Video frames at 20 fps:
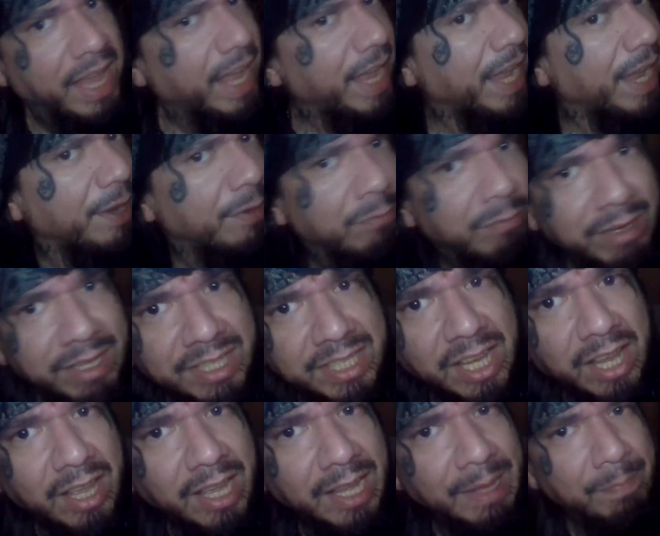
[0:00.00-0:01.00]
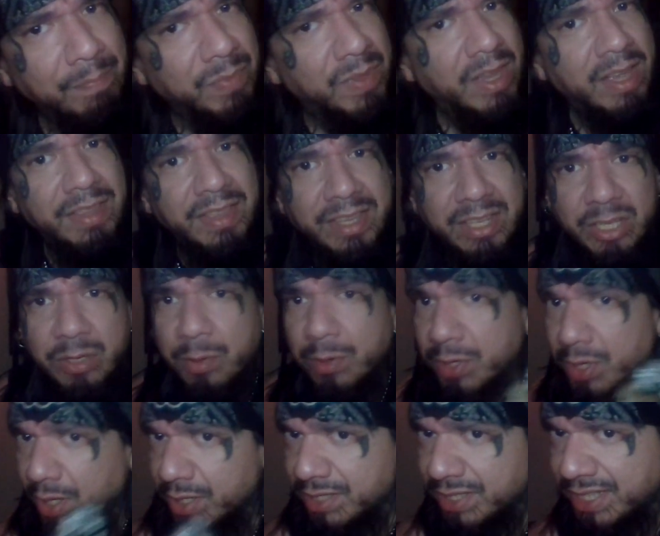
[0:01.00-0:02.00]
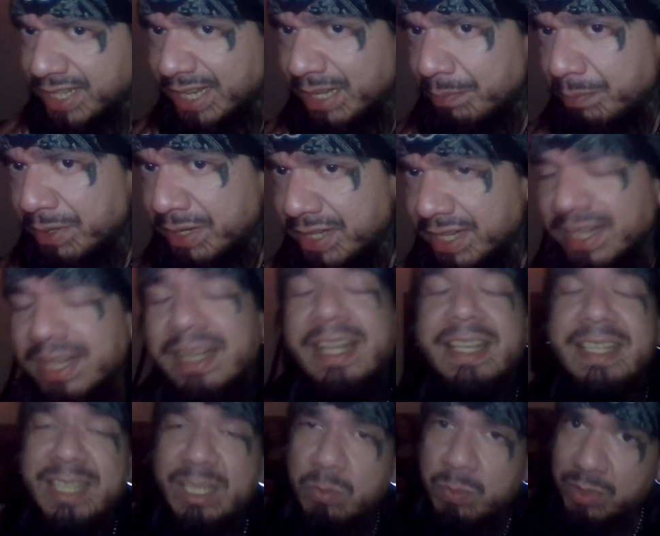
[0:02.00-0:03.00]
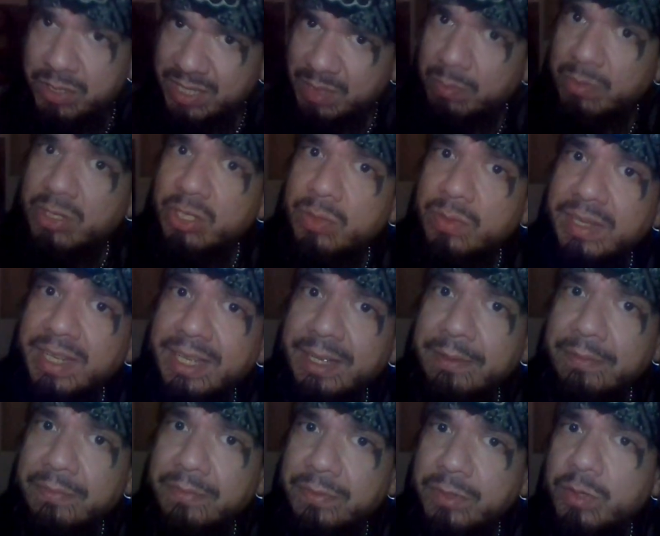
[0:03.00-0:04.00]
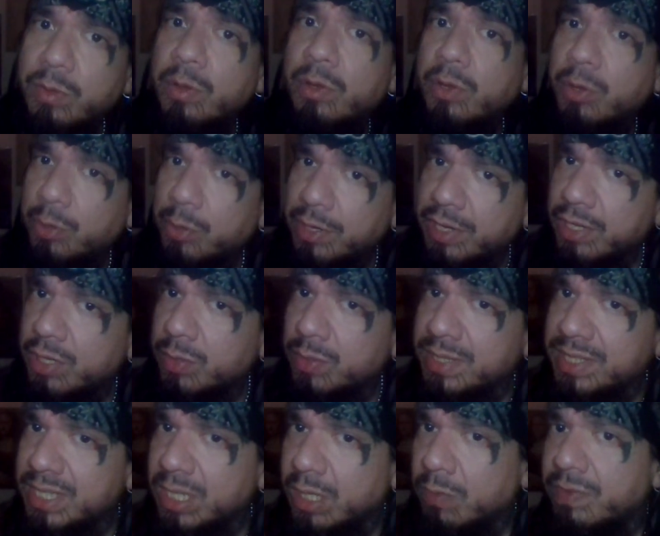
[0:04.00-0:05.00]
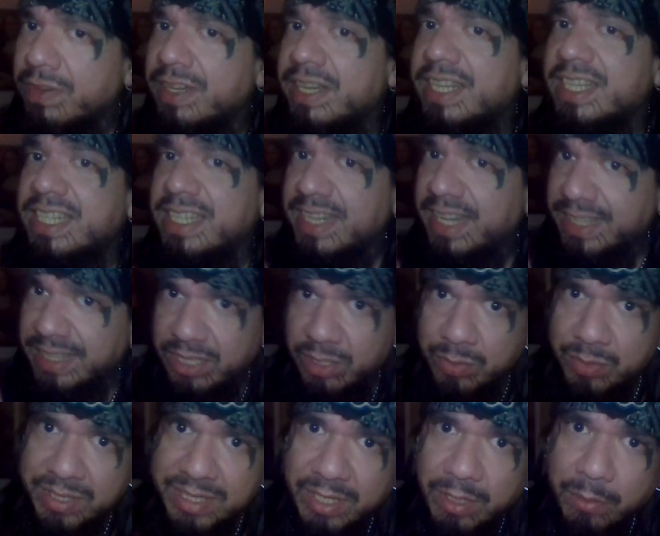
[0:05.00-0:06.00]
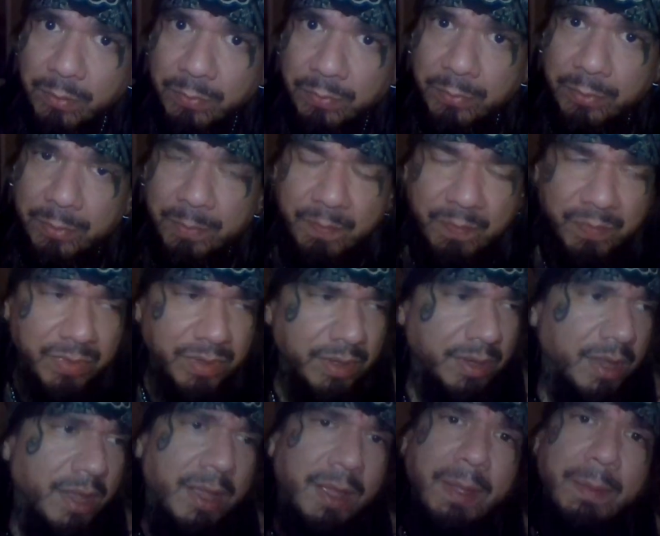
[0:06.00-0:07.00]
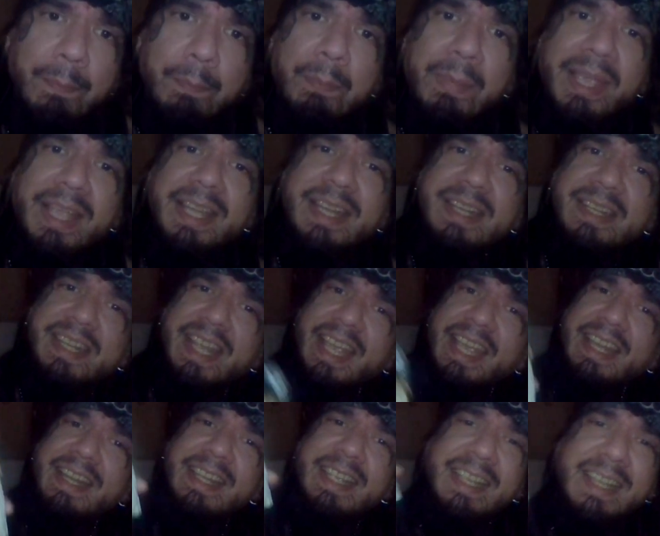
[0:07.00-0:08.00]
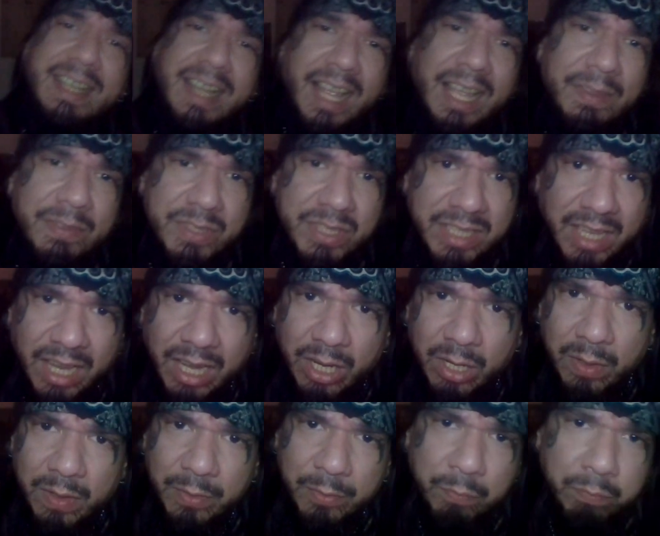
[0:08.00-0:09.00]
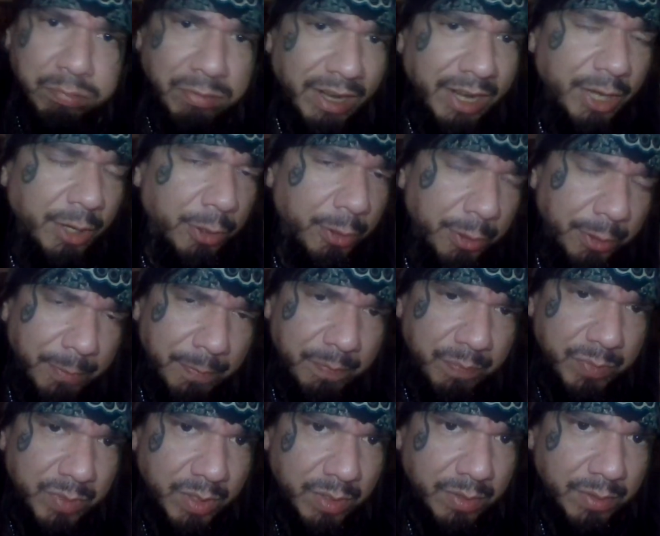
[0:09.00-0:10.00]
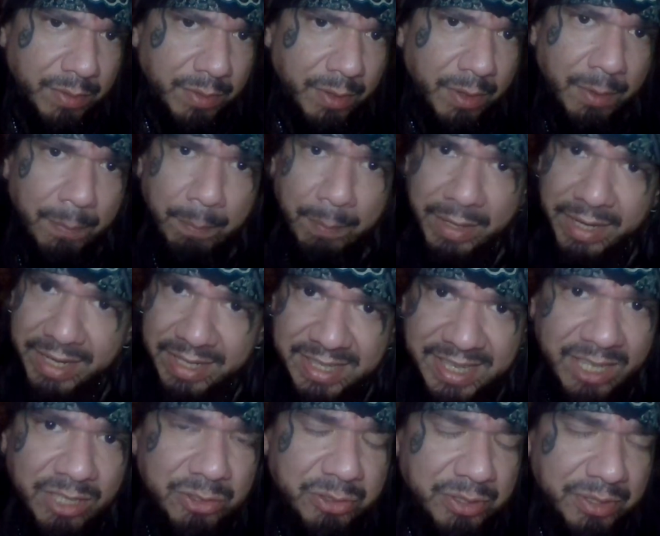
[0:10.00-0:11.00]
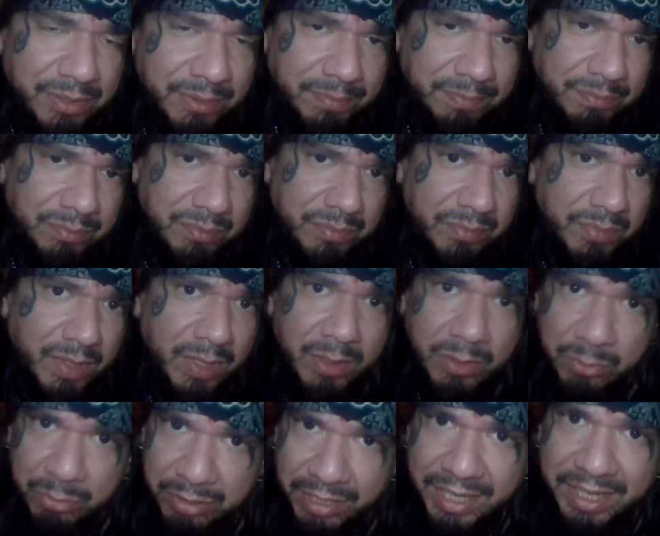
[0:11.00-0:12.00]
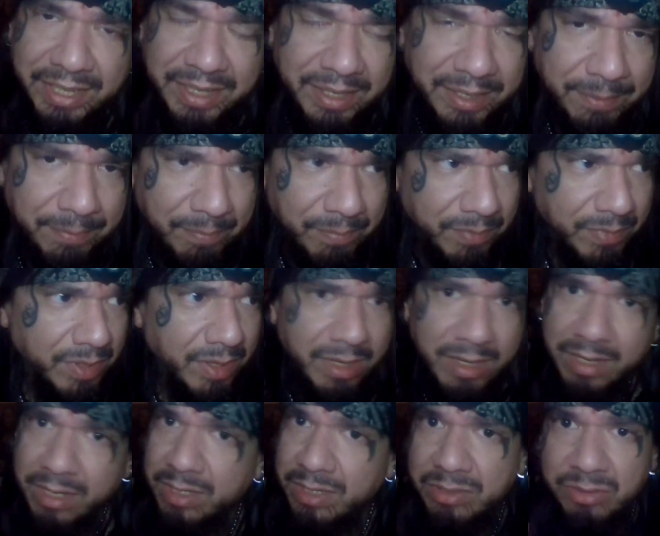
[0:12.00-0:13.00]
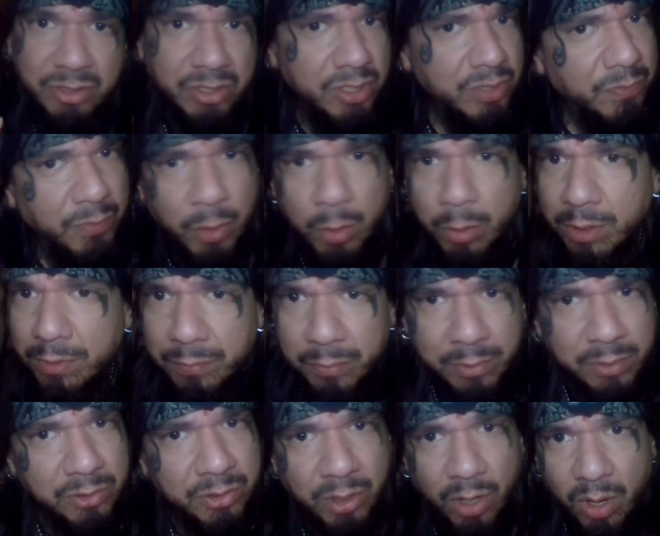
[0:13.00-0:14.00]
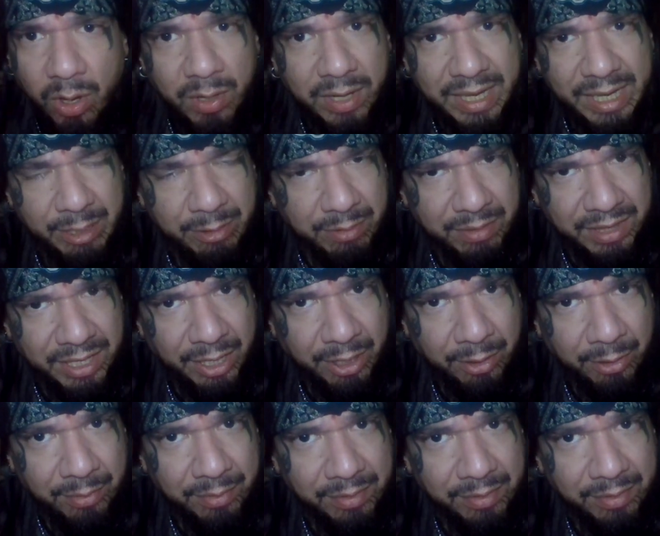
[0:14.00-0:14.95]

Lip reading: Every time that you are not celibate unless it's with someone you love, you are hurting yourself and disconnecting yourself. Make a daily lifestyle of prayer, meditation, training, just going for a jog here and there.